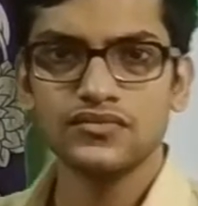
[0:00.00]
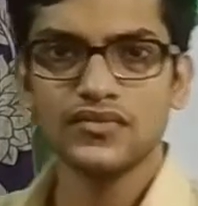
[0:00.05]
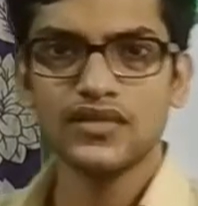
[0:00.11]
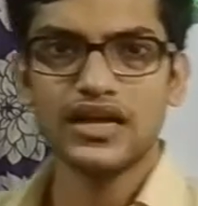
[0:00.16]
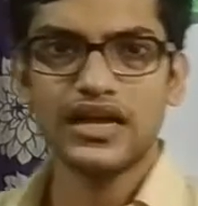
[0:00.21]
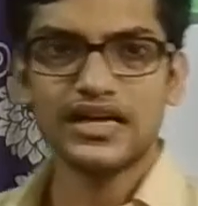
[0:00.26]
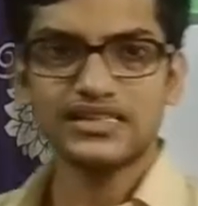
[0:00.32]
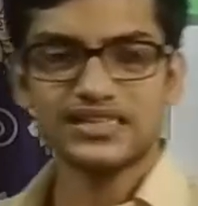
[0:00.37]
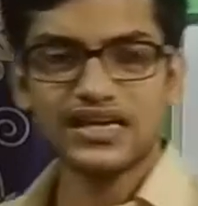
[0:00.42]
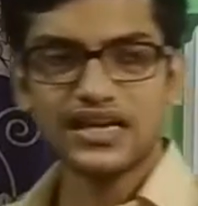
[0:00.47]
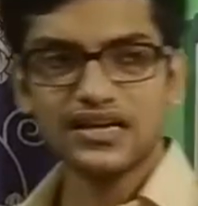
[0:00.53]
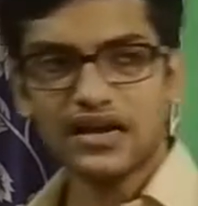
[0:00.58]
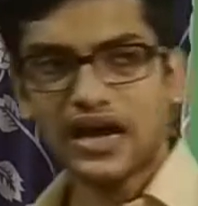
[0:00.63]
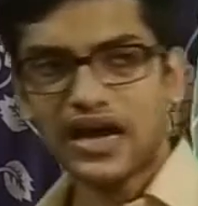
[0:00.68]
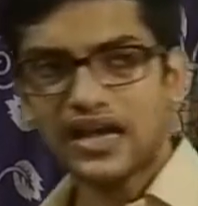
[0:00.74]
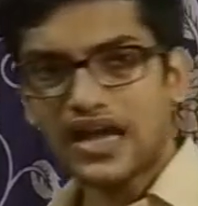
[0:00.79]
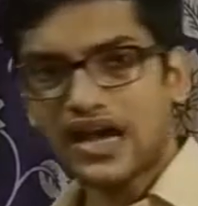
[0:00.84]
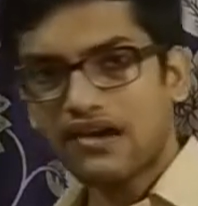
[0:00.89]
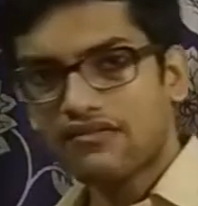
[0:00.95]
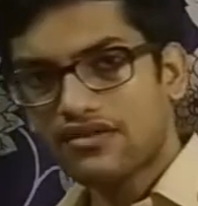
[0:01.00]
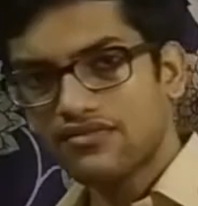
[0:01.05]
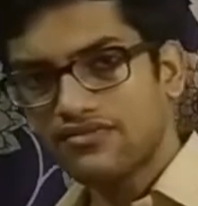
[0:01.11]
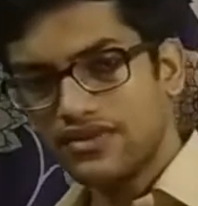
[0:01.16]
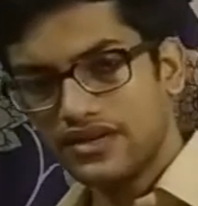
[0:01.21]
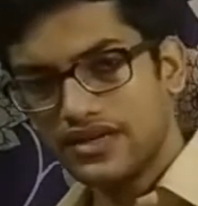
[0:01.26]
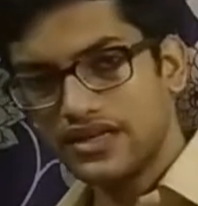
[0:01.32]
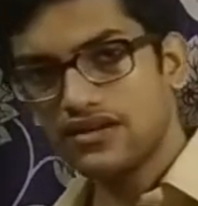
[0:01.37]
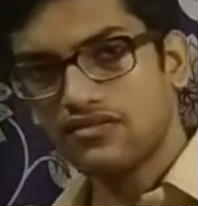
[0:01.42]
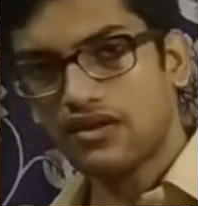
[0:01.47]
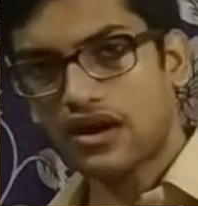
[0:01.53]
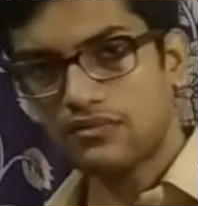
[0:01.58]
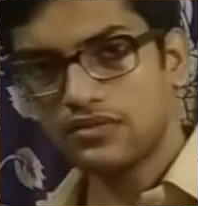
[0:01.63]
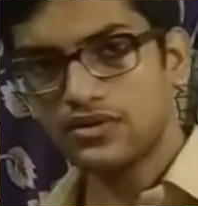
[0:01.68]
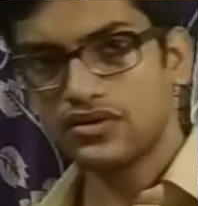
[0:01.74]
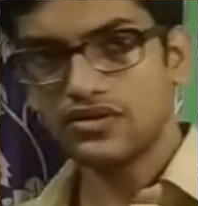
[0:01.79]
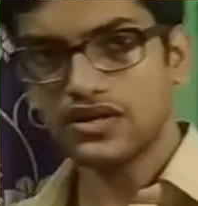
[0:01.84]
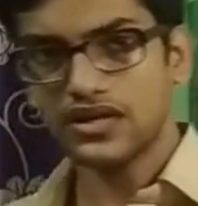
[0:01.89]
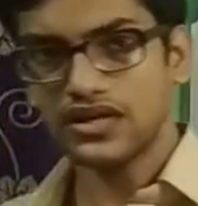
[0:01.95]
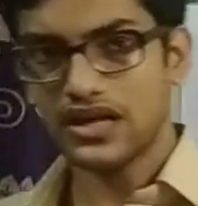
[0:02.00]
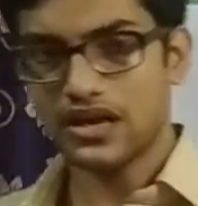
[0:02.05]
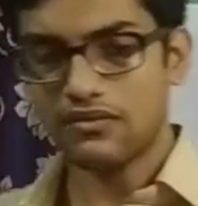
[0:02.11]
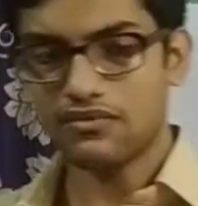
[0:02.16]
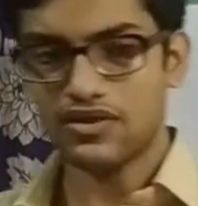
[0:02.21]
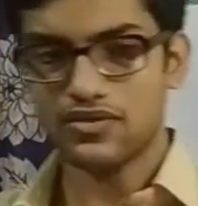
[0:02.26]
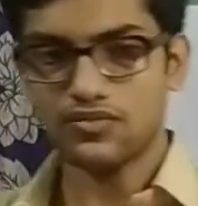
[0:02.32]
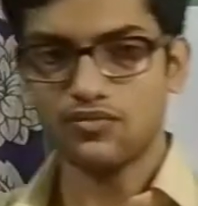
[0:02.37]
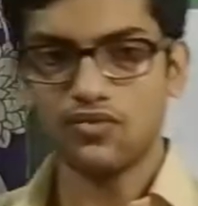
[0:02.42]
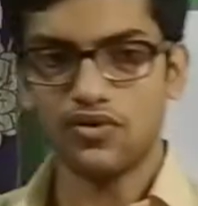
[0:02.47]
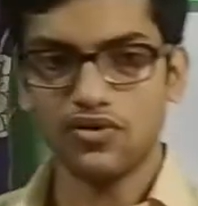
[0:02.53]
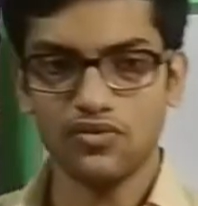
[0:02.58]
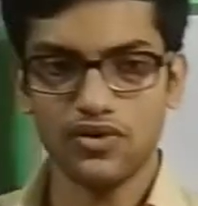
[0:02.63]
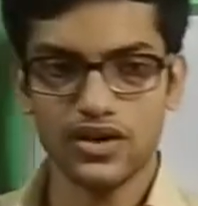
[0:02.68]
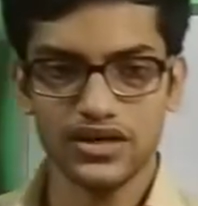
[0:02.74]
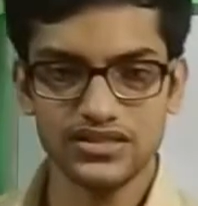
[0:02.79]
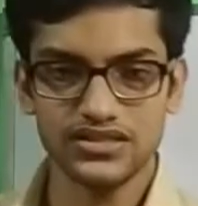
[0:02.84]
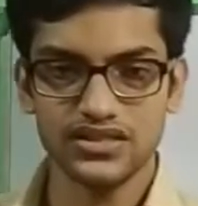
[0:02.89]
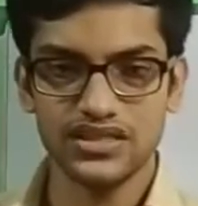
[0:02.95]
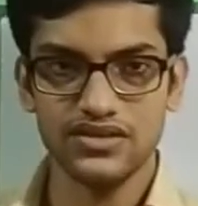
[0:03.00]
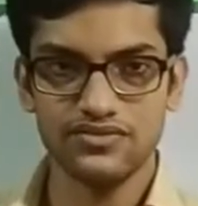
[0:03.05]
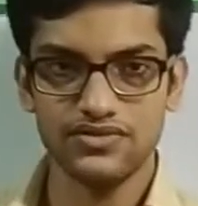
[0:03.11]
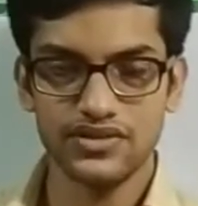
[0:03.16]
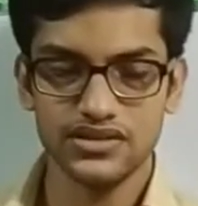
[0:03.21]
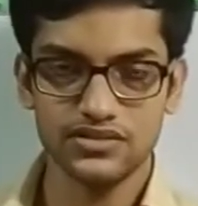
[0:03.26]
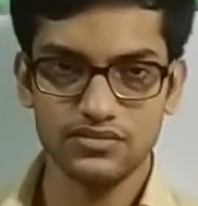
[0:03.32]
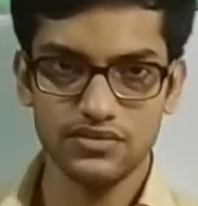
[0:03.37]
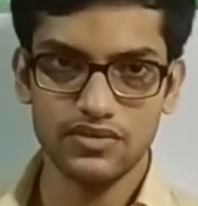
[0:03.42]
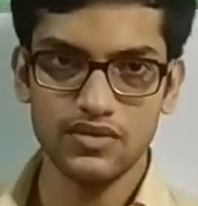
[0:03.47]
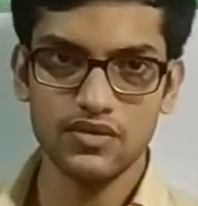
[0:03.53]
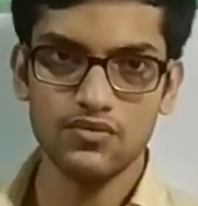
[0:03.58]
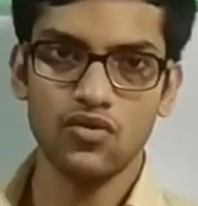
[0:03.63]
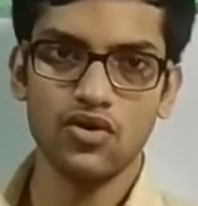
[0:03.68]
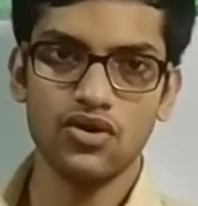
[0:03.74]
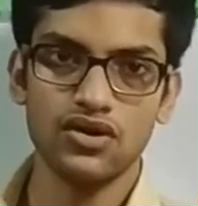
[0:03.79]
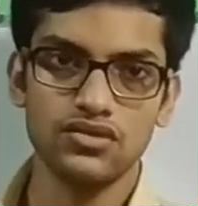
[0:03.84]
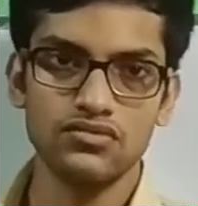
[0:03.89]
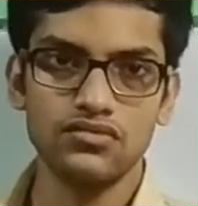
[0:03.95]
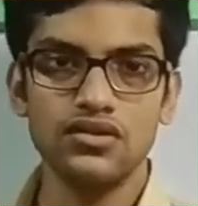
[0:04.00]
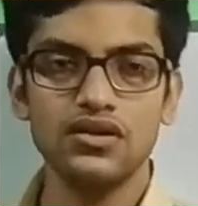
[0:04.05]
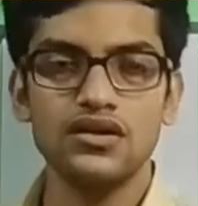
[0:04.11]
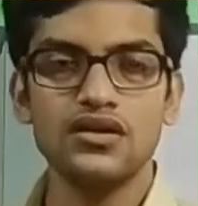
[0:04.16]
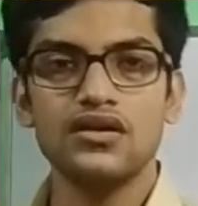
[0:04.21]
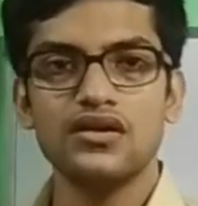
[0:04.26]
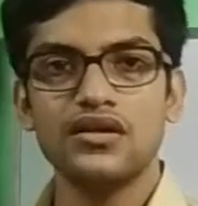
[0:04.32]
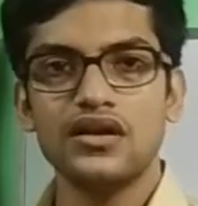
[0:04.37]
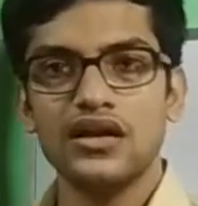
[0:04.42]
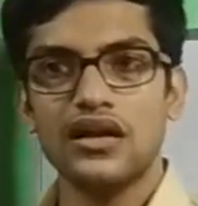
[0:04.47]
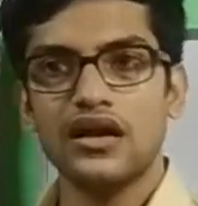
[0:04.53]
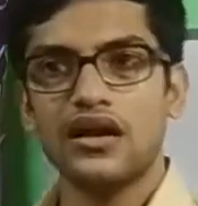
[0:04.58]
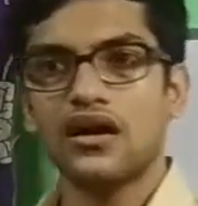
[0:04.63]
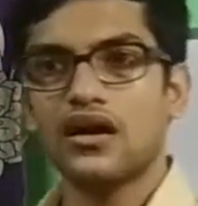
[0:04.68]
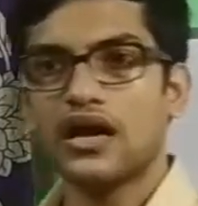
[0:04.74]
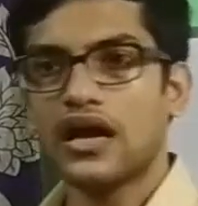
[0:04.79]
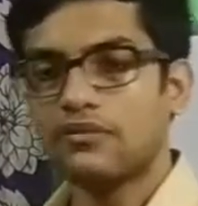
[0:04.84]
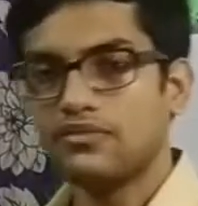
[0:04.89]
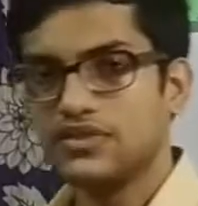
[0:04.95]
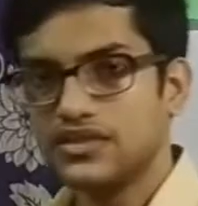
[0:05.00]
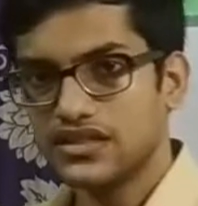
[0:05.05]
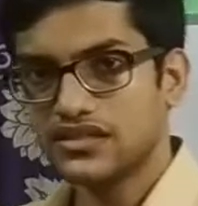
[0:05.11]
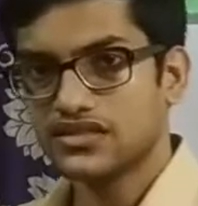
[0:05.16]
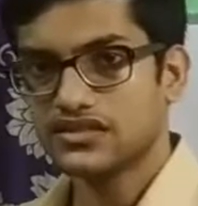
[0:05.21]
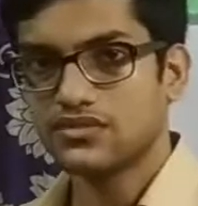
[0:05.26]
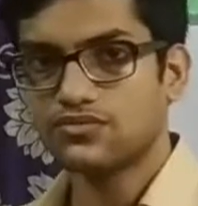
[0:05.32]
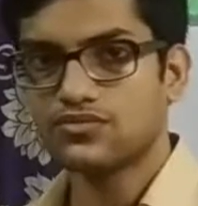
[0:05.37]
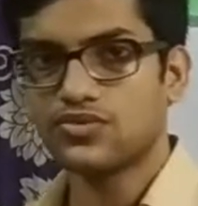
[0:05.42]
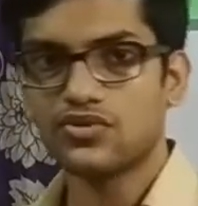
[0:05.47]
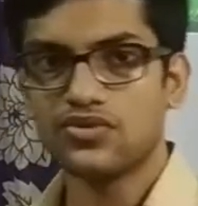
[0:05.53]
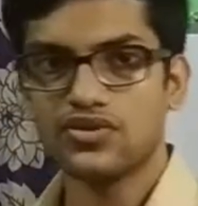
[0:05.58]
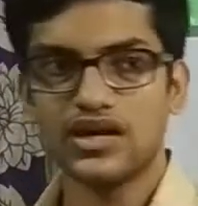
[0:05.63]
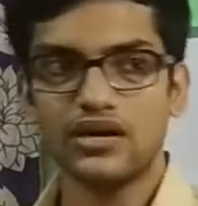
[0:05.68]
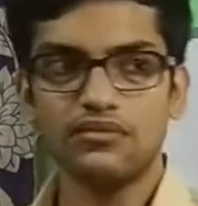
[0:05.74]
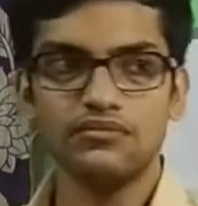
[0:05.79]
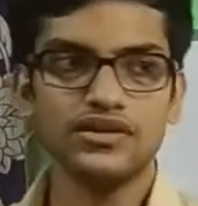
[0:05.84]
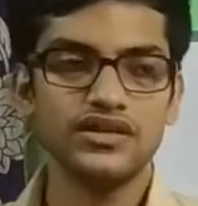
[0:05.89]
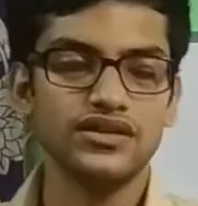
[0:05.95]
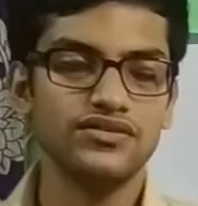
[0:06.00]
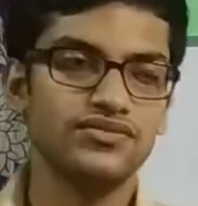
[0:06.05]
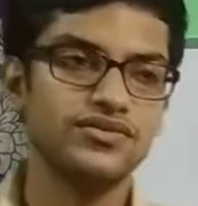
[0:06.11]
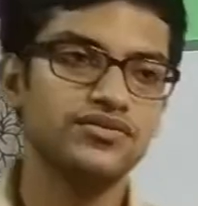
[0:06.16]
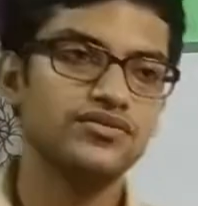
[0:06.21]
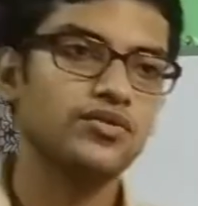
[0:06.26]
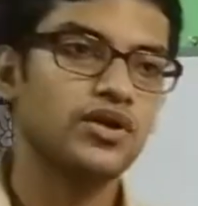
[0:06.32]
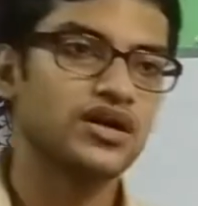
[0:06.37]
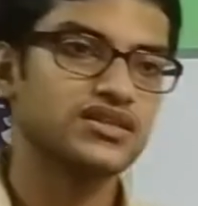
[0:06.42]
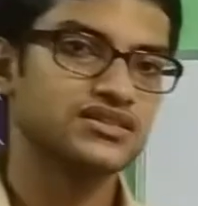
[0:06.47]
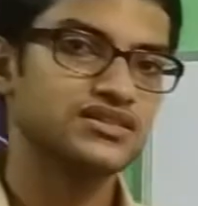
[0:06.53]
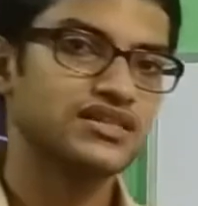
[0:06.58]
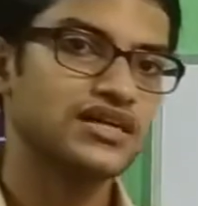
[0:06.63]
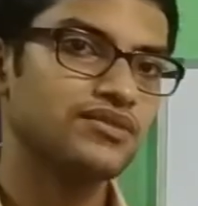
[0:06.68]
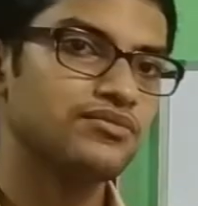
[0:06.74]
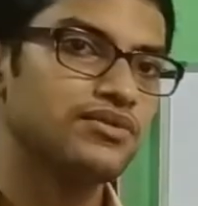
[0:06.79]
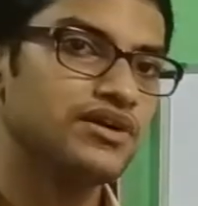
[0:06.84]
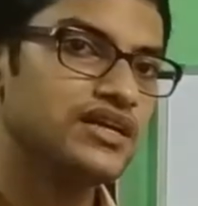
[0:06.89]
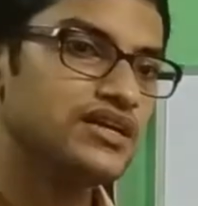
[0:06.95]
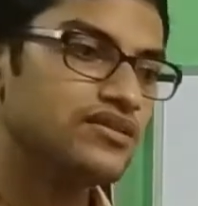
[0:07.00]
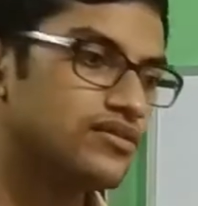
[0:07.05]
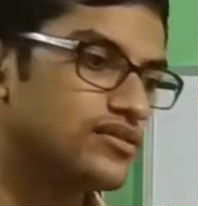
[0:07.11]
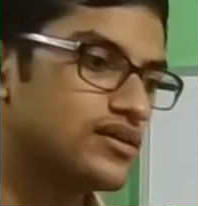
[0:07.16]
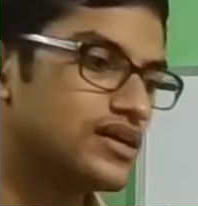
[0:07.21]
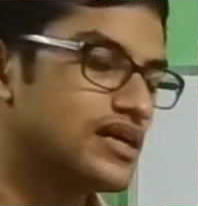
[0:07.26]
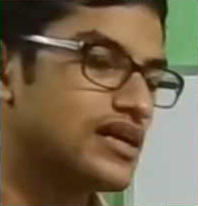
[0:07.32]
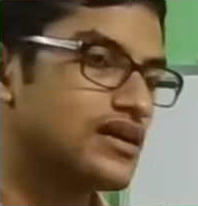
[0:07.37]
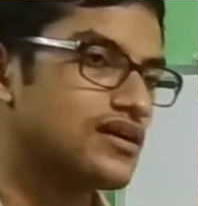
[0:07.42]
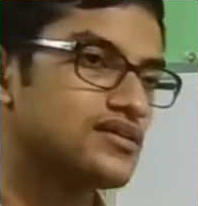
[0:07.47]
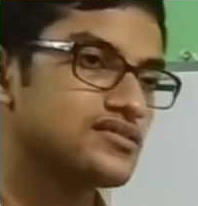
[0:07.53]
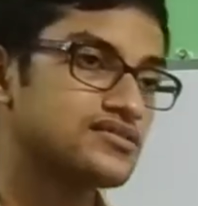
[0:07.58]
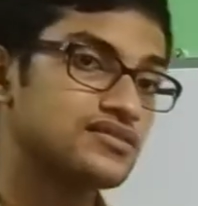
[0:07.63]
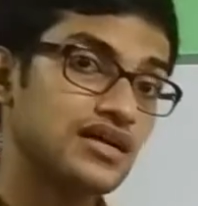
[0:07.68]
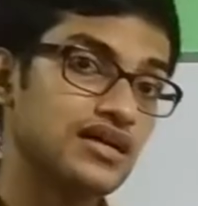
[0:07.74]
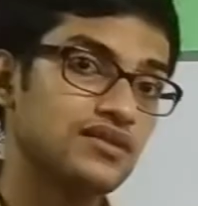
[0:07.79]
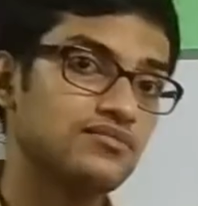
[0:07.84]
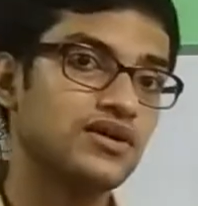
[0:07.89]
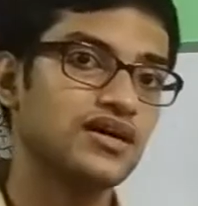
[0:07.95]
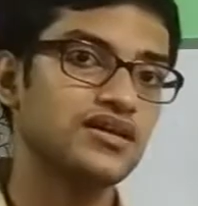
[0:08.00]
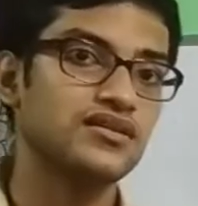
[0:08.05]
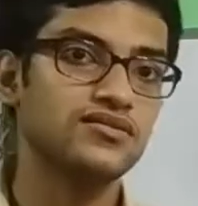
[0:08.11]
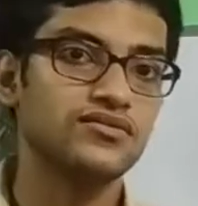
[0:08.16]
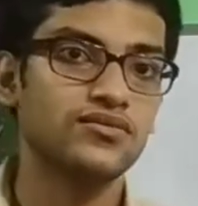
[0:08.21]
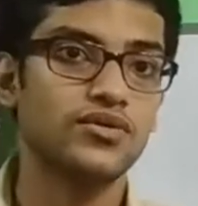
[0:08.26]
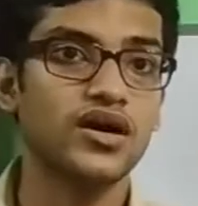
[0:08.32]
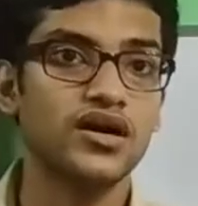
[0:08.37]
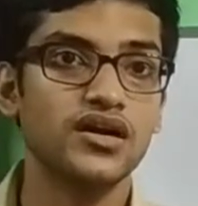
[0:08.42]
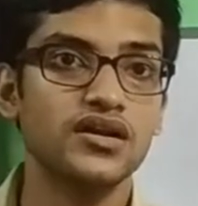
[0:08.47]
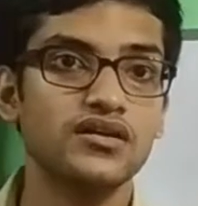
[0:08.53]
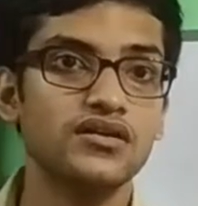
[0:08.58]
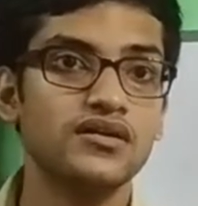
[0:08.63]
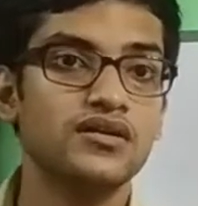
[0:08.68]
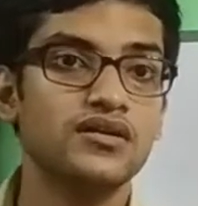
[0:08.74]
As I have a video uploaded about what is the difference between module, application, program. If you watch that video, you can understand my words